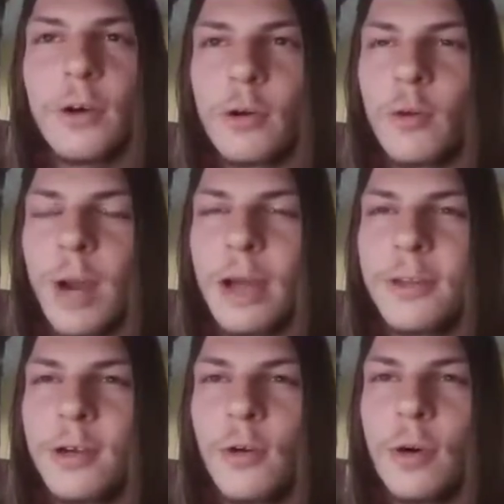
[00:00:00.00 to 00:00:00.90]
or around
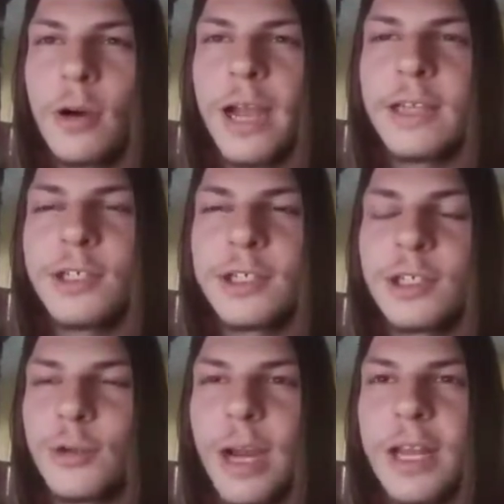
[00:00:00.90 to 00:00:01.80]
the corner and just
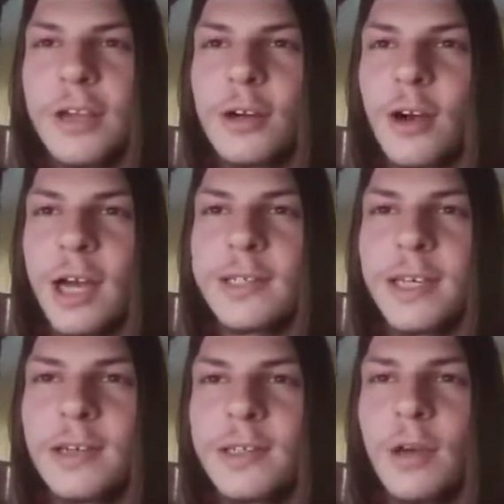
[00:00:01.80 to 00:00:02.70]
training your
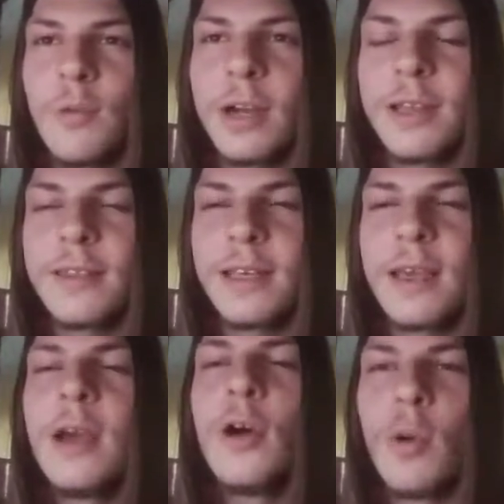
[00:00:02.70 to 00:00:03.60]
crosshairs on
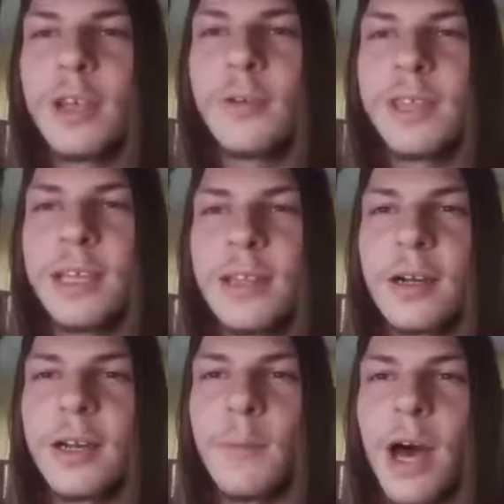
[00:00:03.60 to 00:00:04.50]
where you think they're
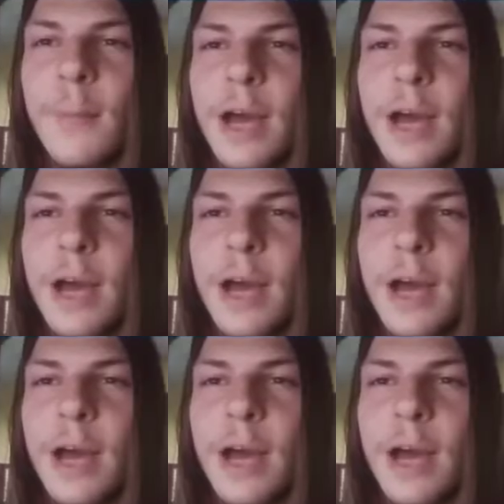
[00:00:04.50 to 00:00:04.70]
going to pop